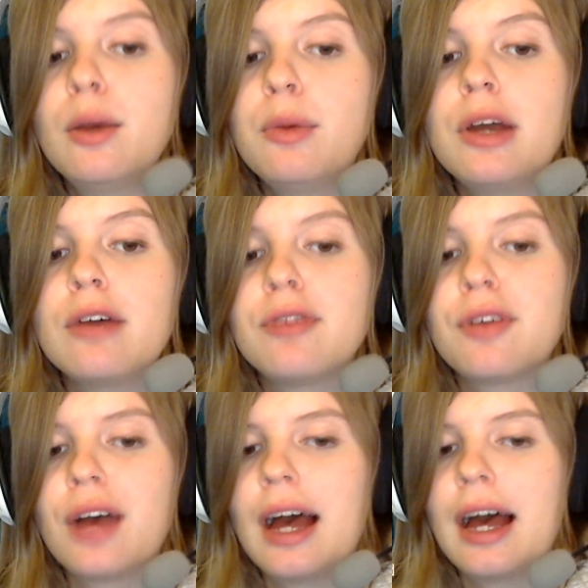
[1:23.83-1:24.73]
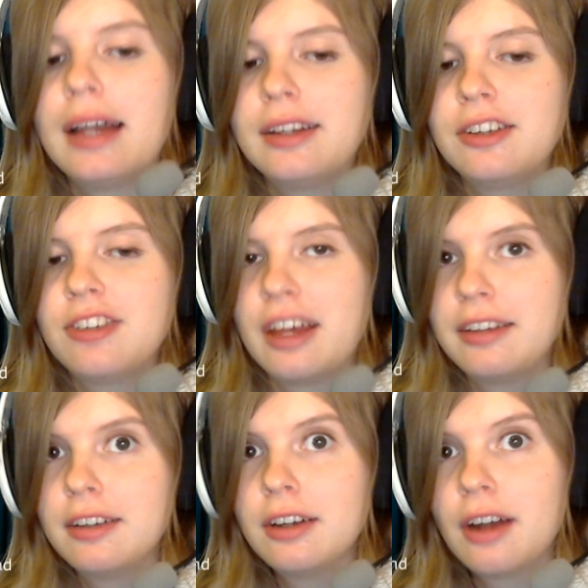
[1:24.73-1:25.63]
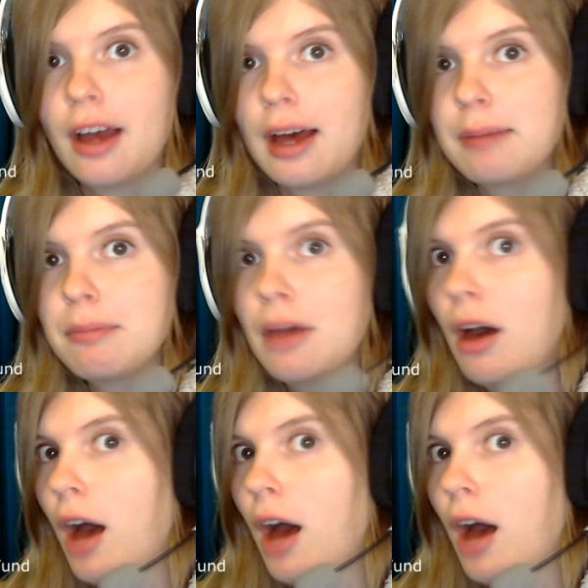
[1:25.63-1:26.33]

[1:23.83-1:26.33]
We have Alexander M.